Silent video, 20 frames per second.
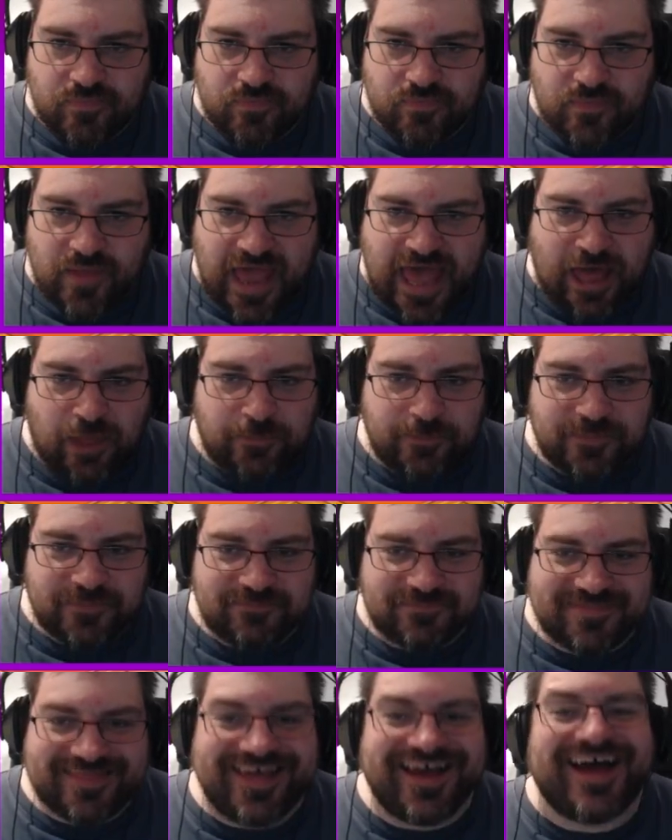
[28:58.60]
Help.
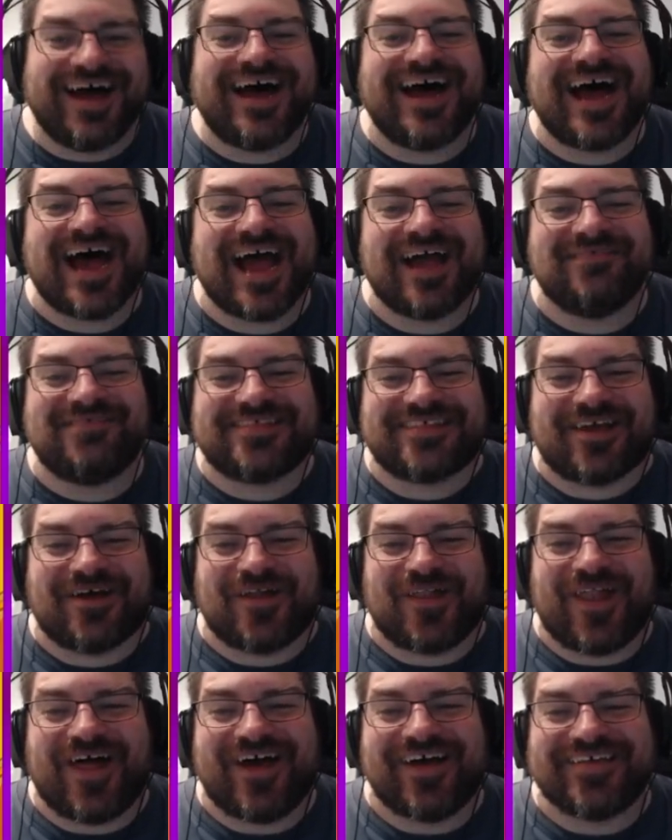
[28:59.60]
I'm so
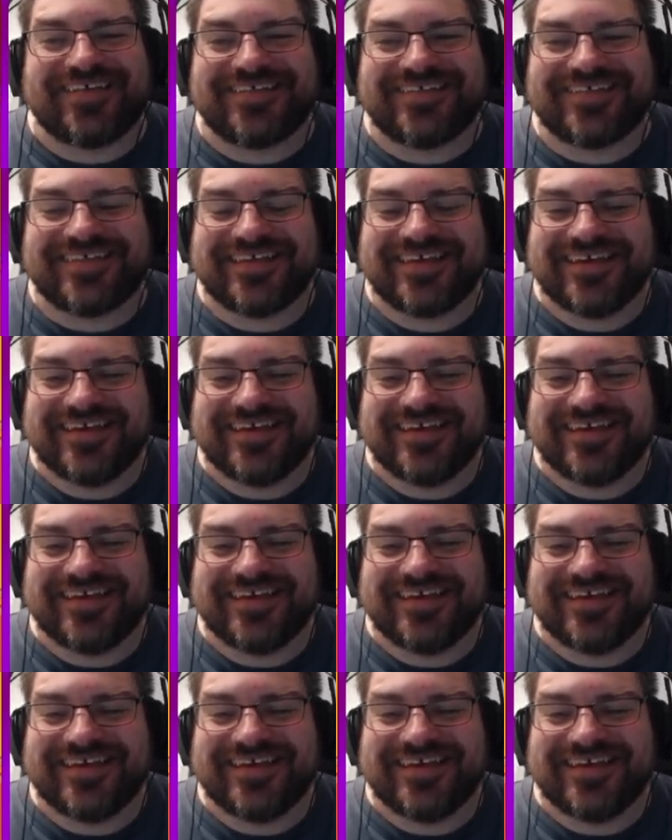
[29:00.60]
lost.